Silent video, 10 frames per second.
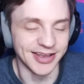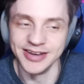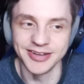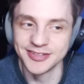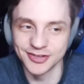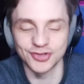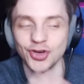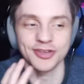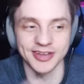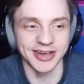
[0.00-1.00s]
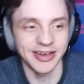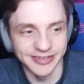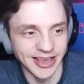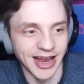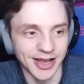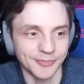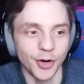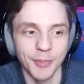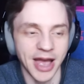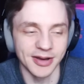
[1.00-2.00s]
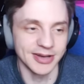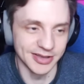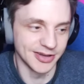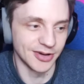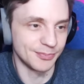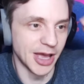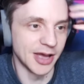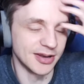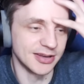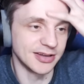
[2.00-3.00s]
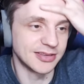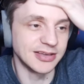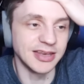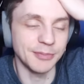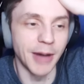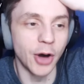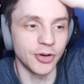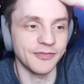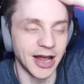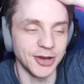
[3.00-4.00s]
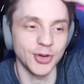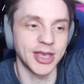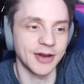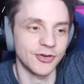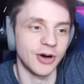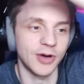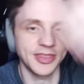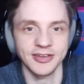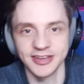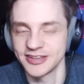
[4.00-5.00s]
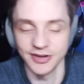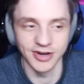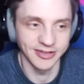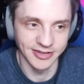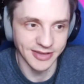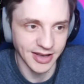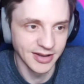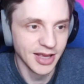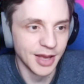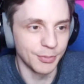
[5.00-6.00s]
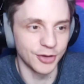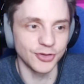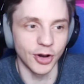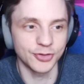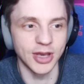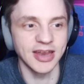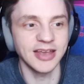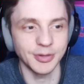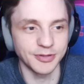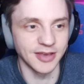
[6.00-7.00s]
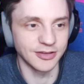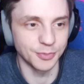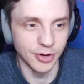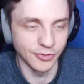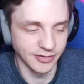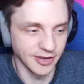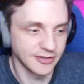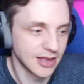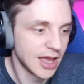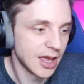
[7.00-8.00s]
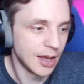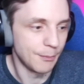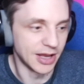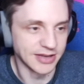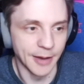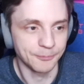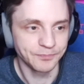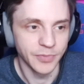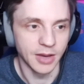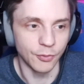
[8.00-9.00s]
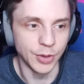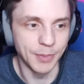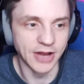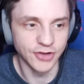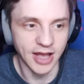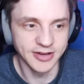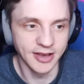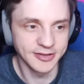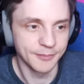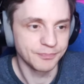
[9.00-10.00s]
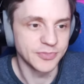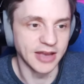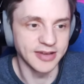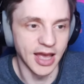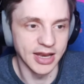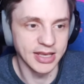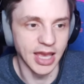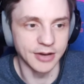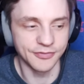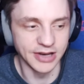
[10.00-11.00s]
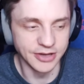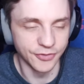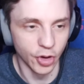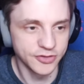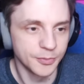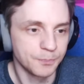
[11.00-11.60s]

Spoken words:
this is just an insane item for you know, the amount of value you get for 1,600 is insane, because you also get 18% spirit resist. But yeah, we buy Enchanters, Titanic, and Fleetfoot.